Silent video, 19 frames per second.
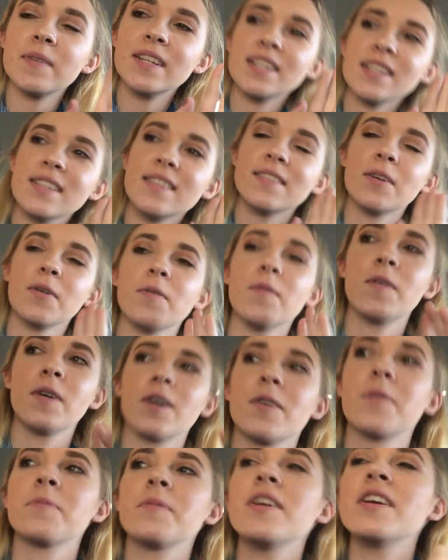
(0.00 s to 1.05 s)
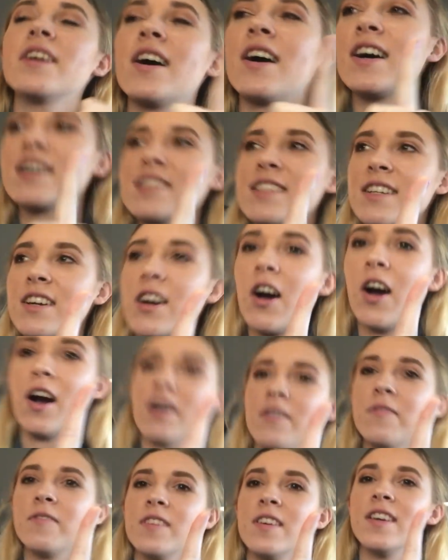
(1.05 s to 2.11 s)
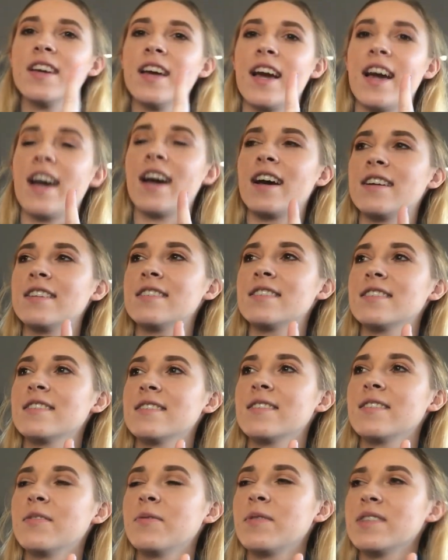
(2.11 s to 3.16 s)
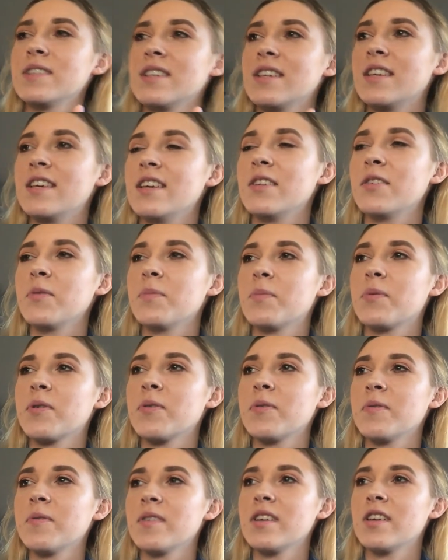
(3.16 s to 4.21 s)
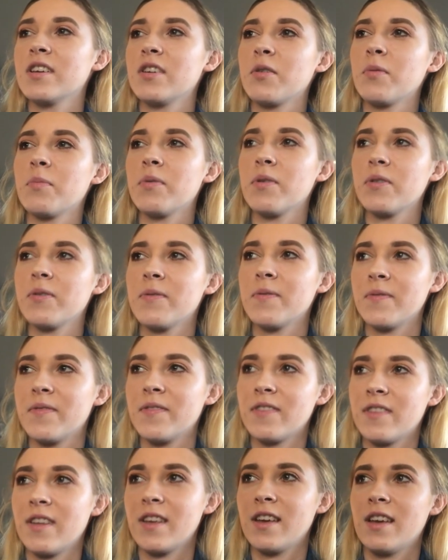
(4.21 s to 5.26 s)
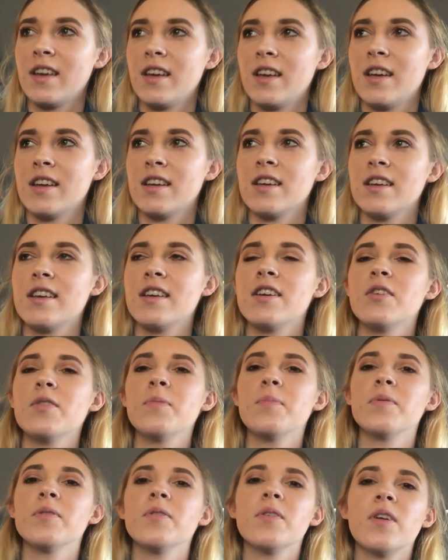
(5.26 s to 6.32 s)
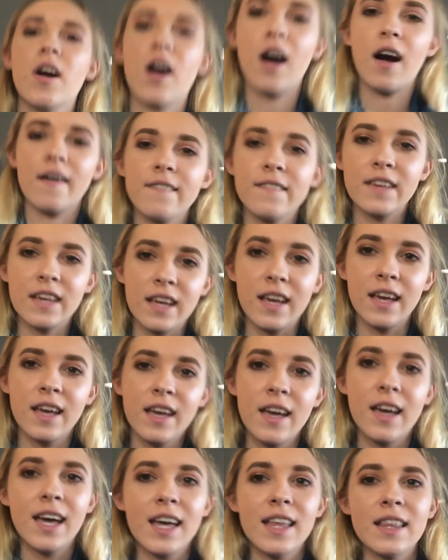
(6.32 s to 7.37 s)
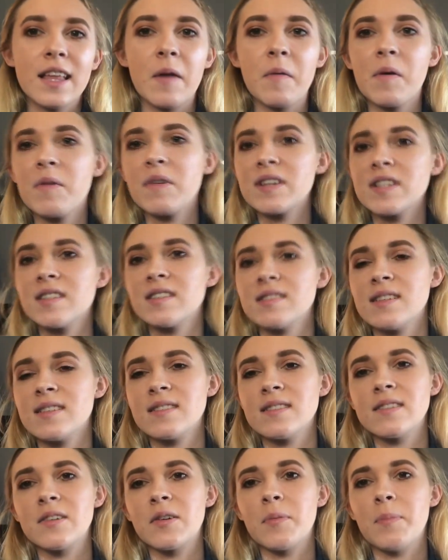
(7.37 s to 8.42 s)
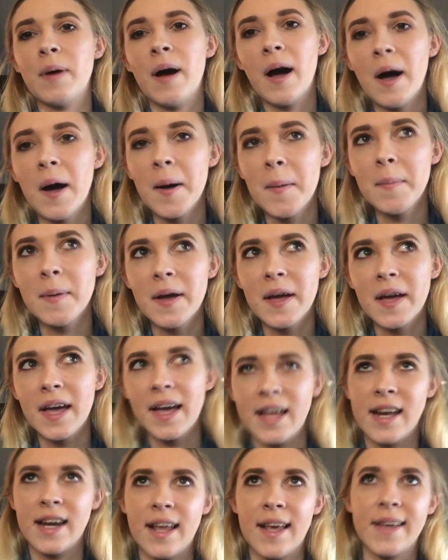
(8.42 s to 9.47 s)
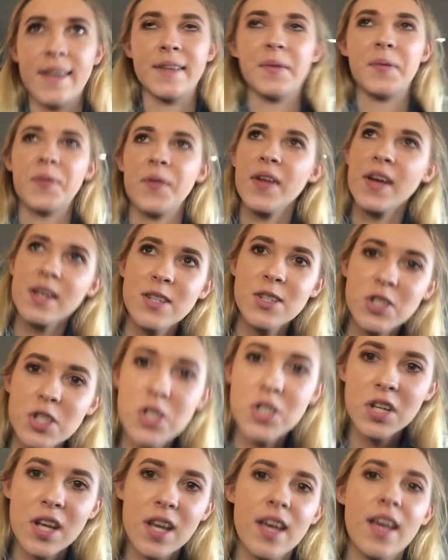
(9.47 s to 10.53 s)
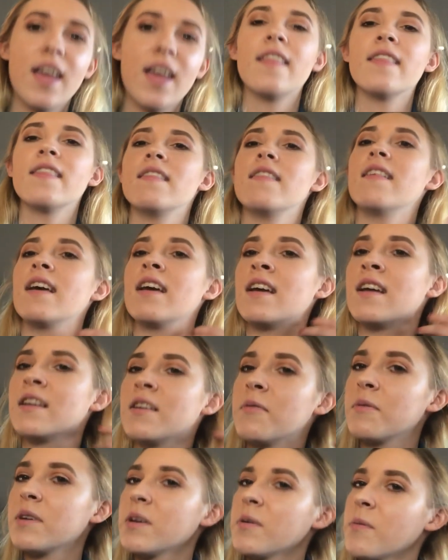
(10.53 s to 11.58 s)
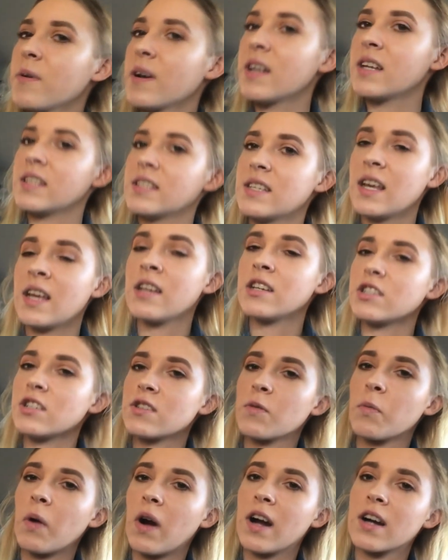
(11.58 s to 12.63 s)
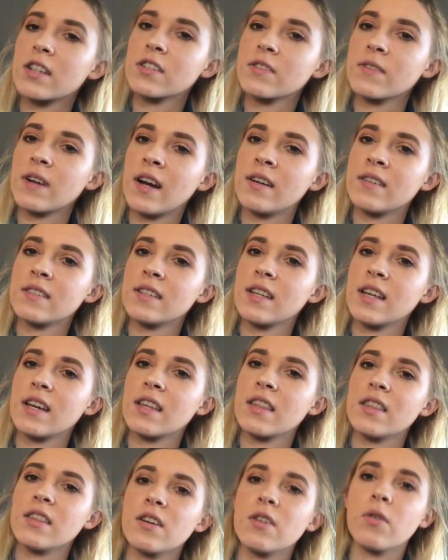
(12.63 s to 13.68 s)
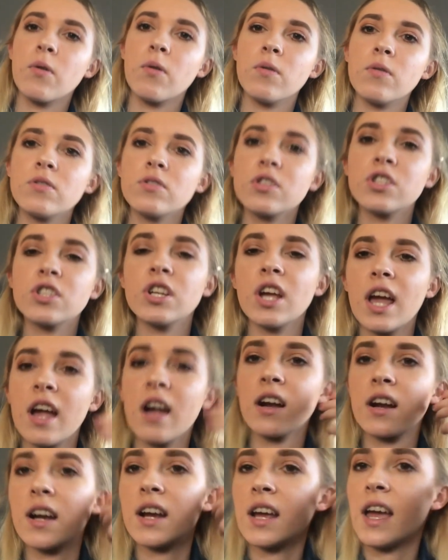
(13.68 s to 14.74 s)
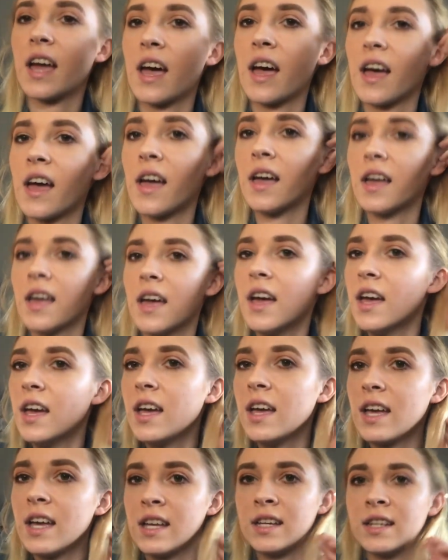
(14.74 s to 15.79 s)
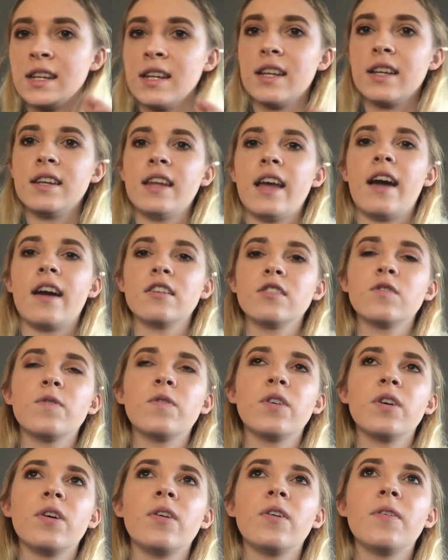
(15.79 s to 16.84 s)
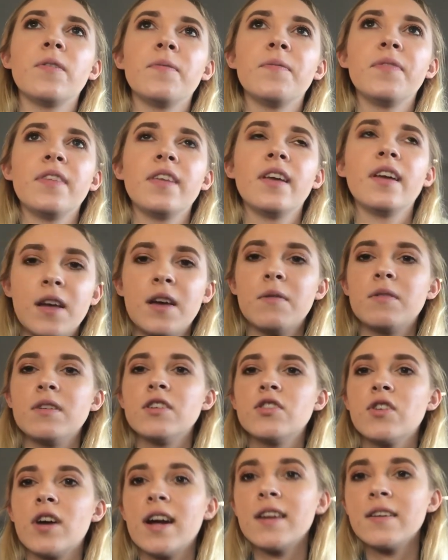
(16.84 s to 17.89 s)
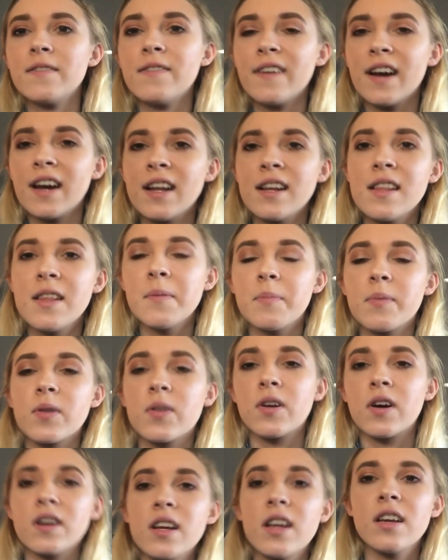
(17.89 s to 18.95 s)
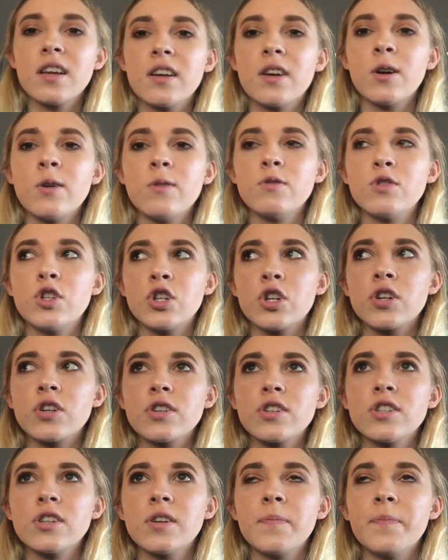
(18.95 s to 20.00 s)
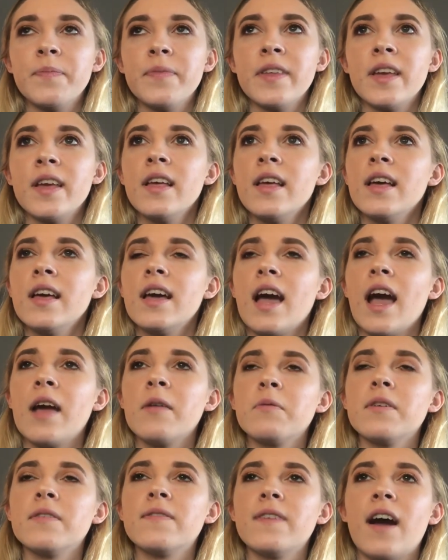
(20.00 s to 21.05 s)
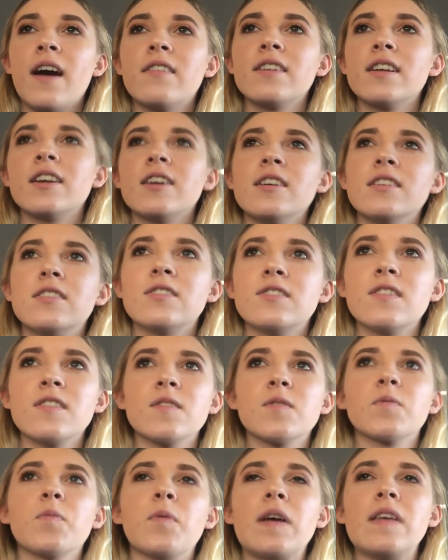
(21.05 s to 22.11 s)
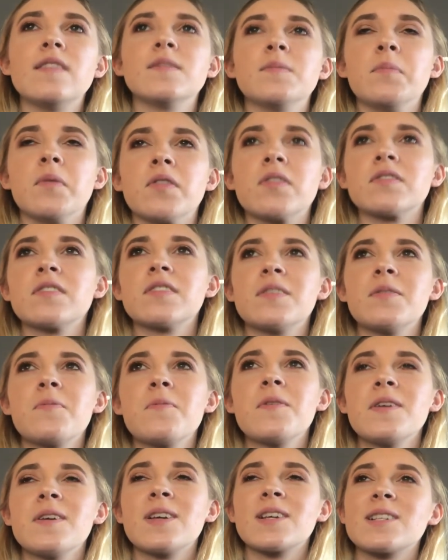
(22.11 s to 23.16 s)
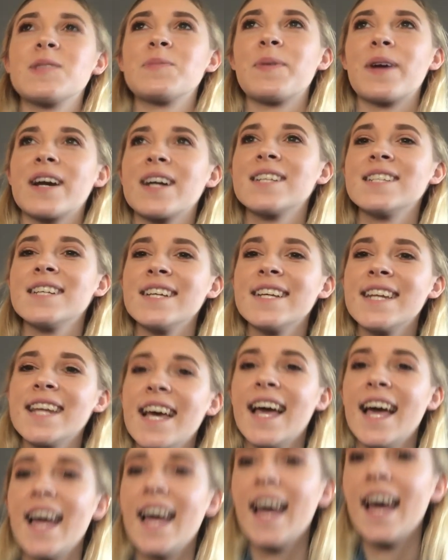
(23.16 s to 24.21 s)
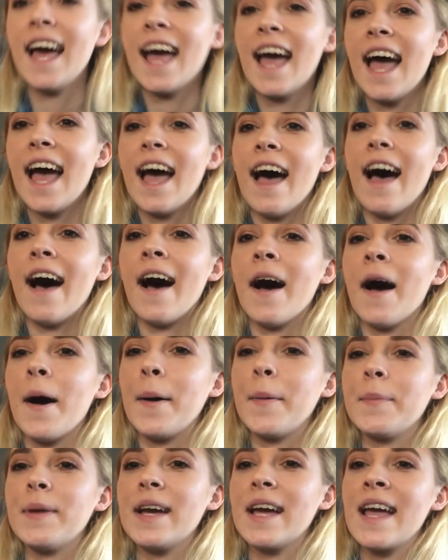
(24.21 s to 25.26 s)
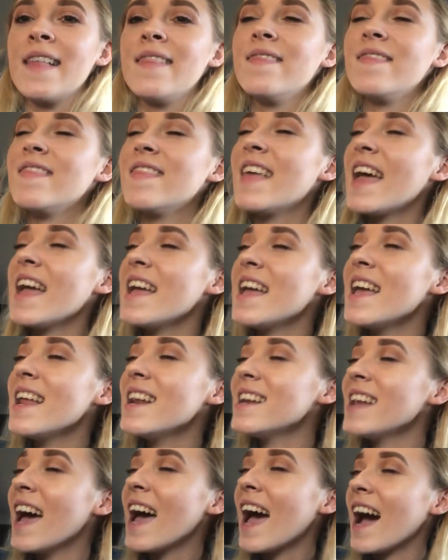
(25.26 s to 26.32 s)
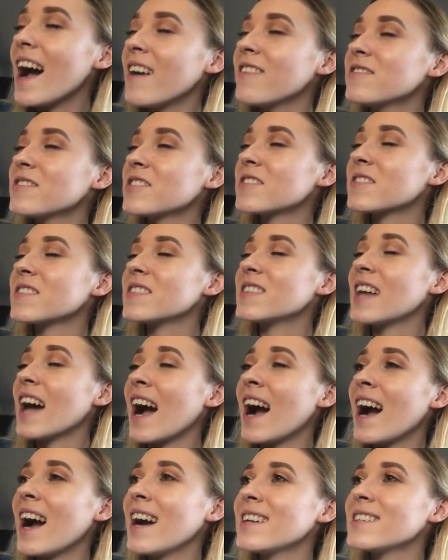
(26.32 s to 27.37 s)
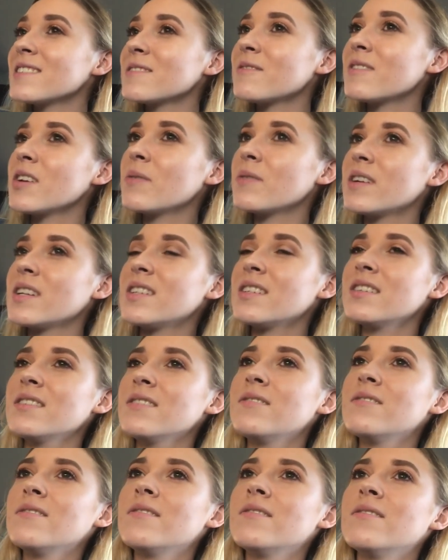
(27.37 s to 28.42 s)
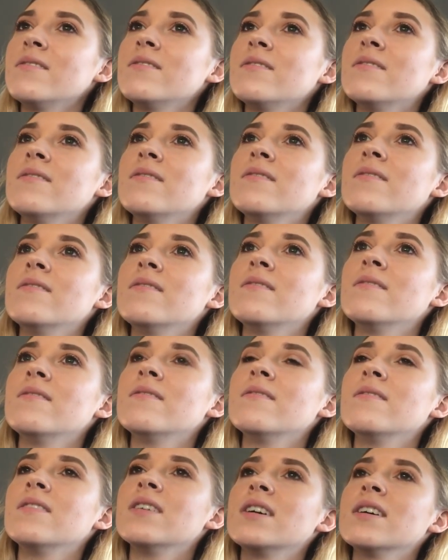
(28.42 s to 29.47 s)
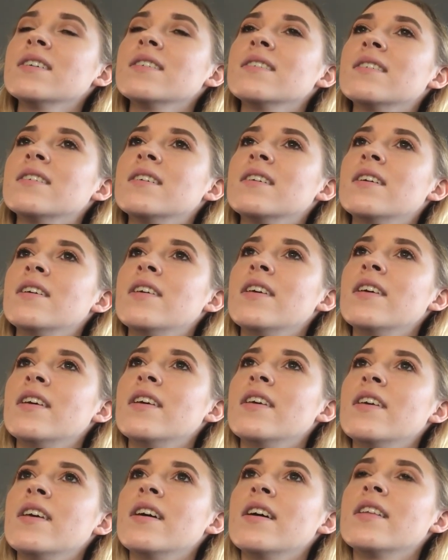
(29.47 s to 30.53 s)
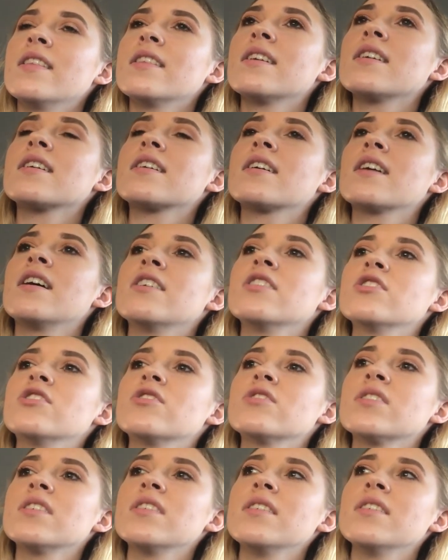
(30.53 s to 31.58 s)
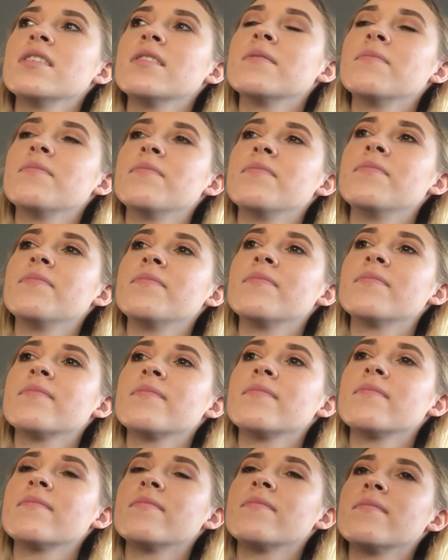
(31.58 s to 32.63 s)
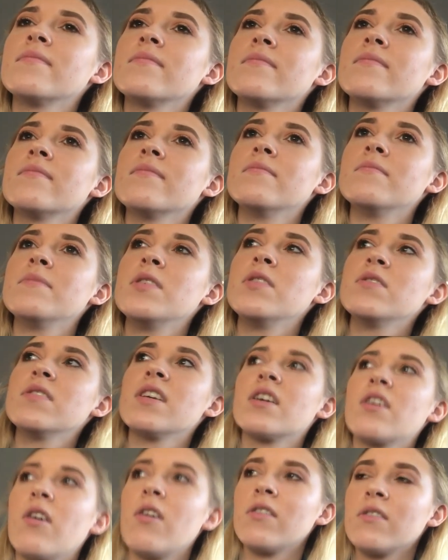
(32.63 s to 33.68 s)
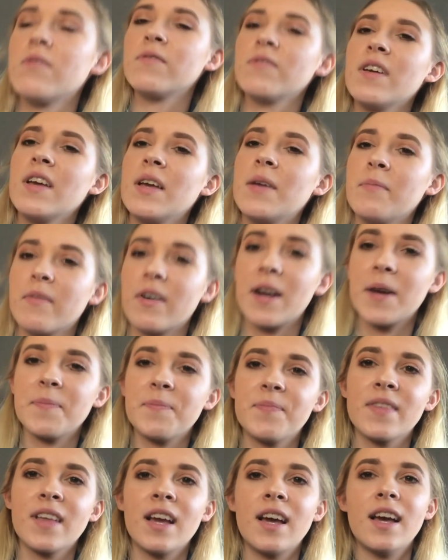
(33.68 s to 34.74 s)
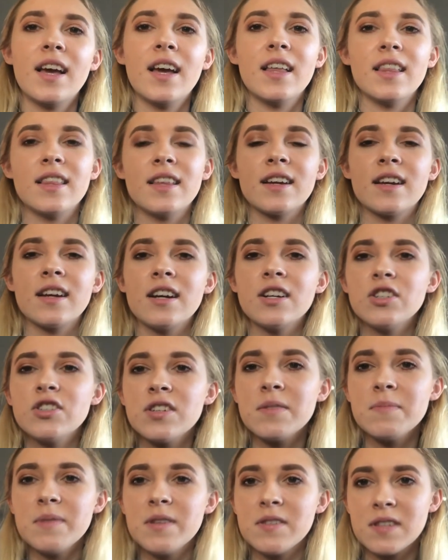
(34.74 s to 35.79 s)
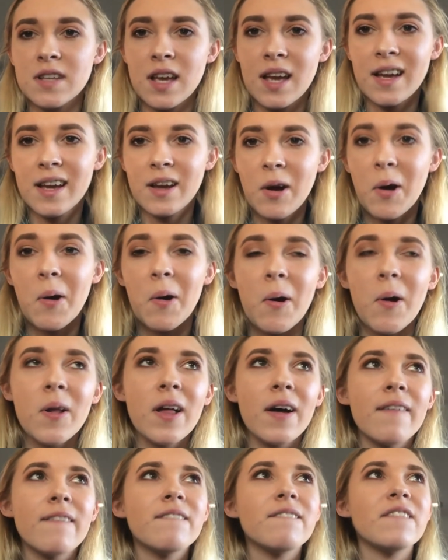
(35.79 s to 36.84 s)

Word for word: we did so far. We got coffee at was it Killebrew? Killebrew? Mm -hmm. Killebrew coffee. Then we went to this little pub and ate lunch. Then we went and just walked around like the Gulch area in Nashville. We tried to find the Belonging Co church, and we found it. It's just way smaller than we expected. Um, and then after that, we went to the Country Music Hall of Fame, right? Yep. The Country Music Hall of